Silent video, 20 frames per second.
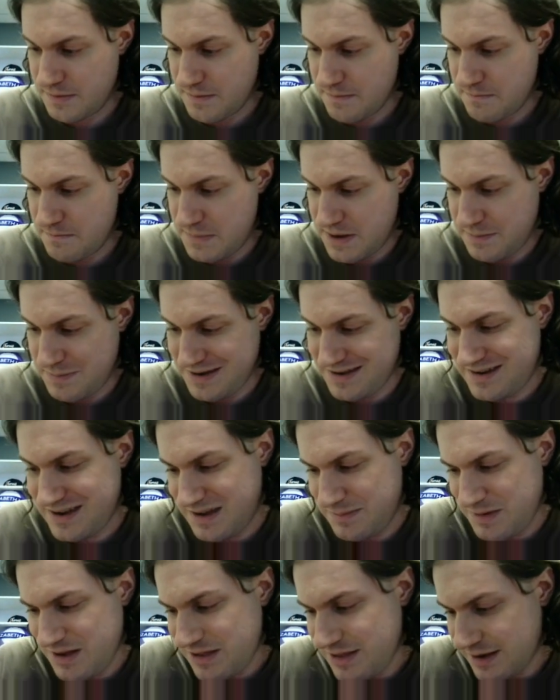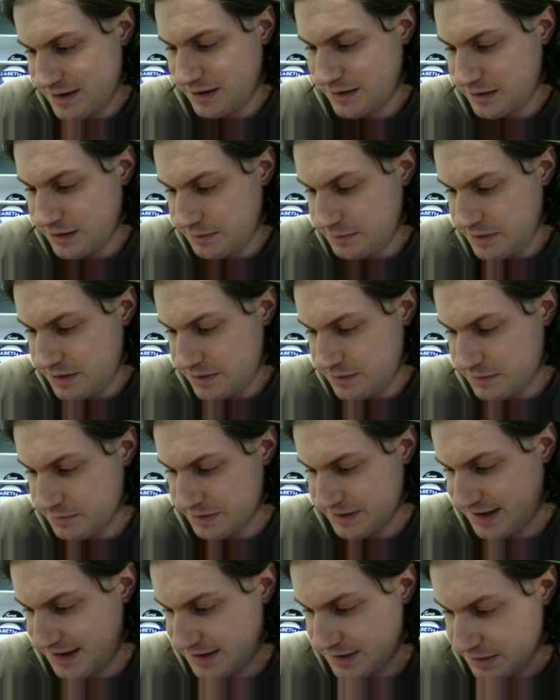maybe taming that a little bit,
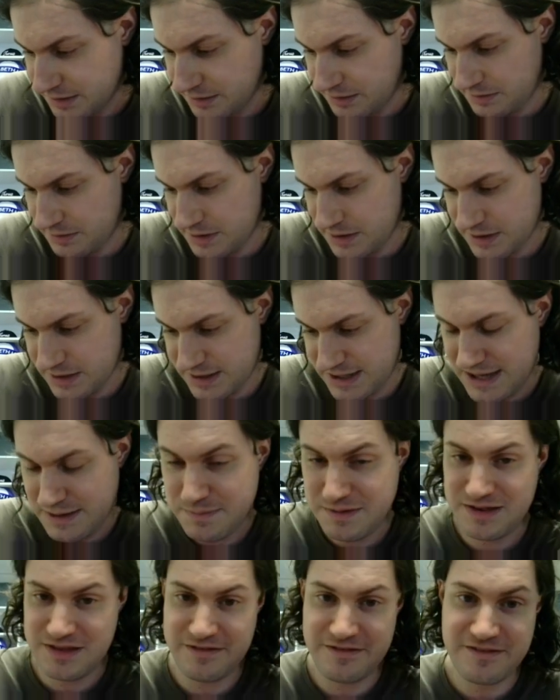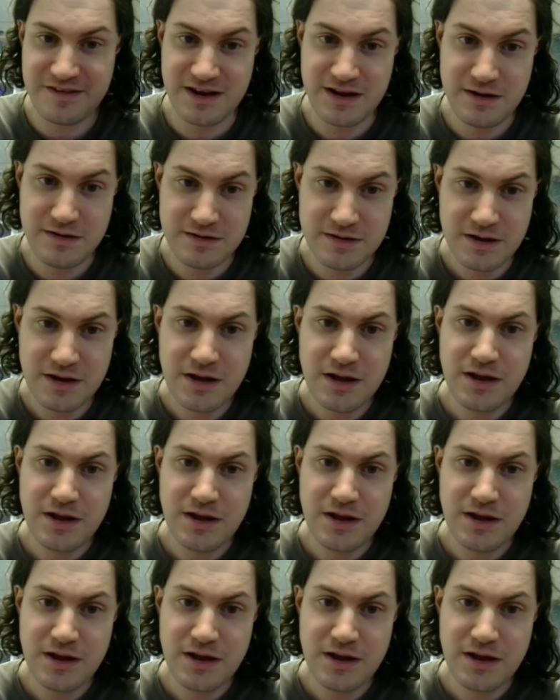but still keeping the fight.